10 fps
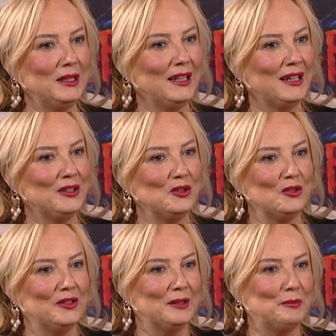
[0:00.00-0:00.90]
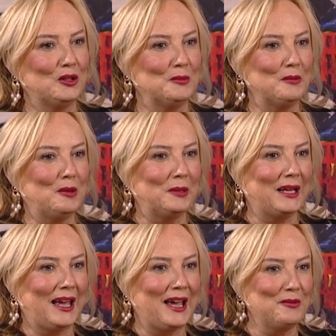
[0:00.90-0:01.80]
Like, I don't know if you'd have put them in the
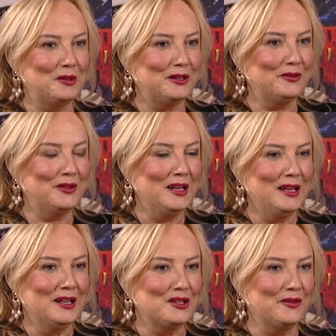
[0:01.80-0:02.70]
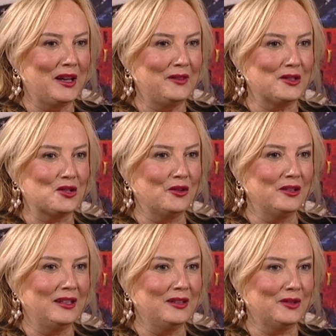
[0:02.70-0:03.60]
public eye, would they have survived the
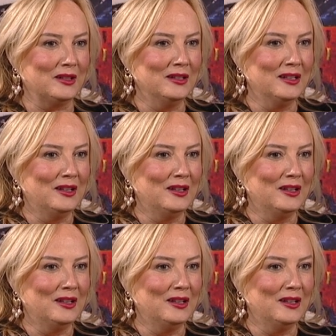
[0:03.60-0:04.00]
scrutiny of a